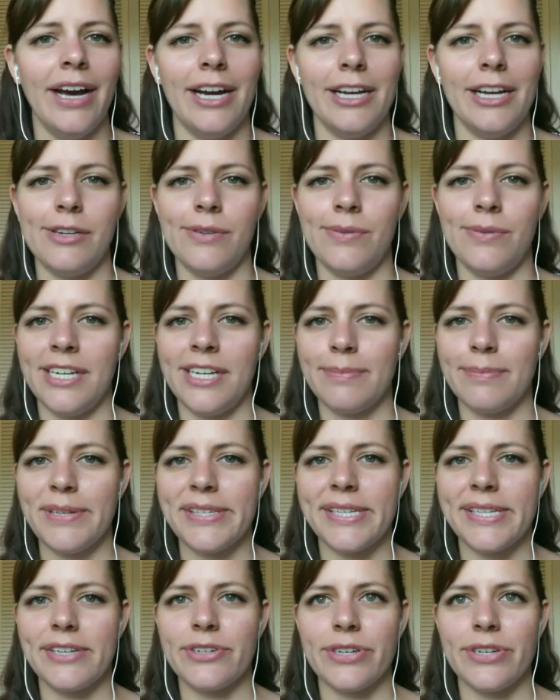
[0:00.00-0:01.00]
a unique
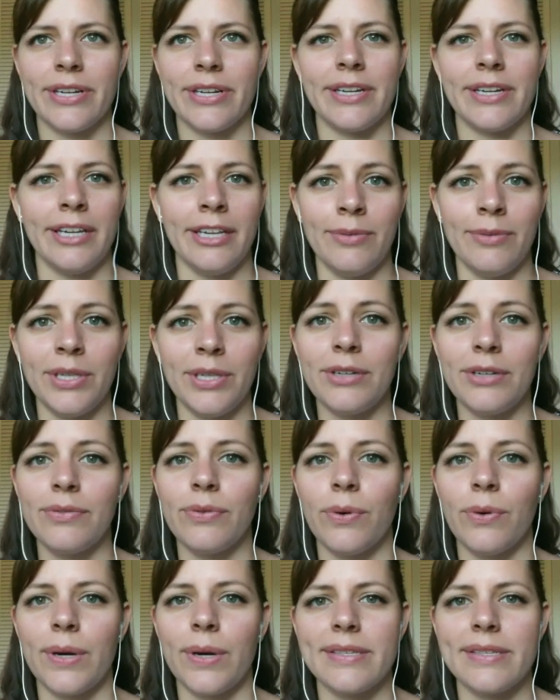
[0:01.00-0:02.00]
position, a unique
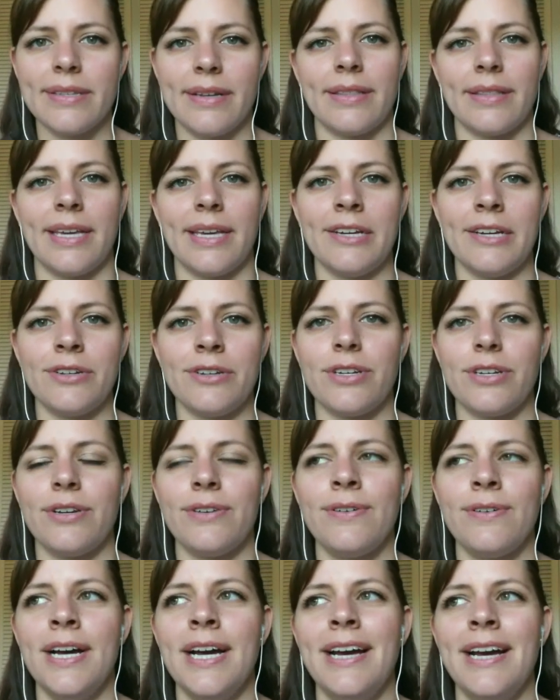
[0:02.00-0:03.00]
voice on the
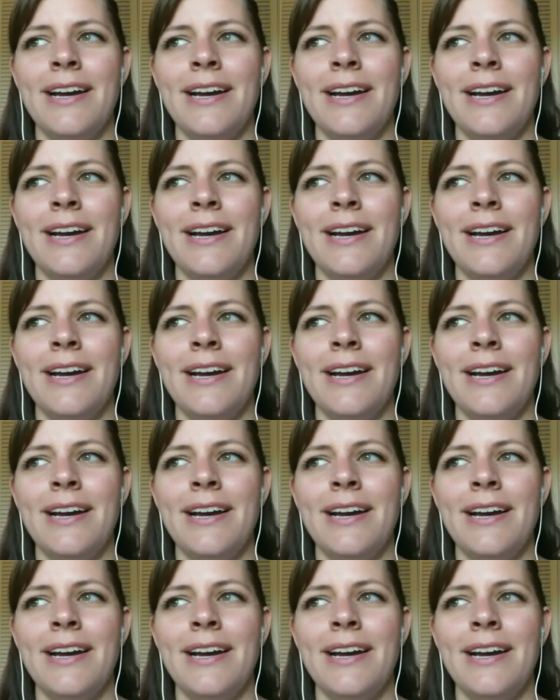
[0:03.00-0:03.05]
issue,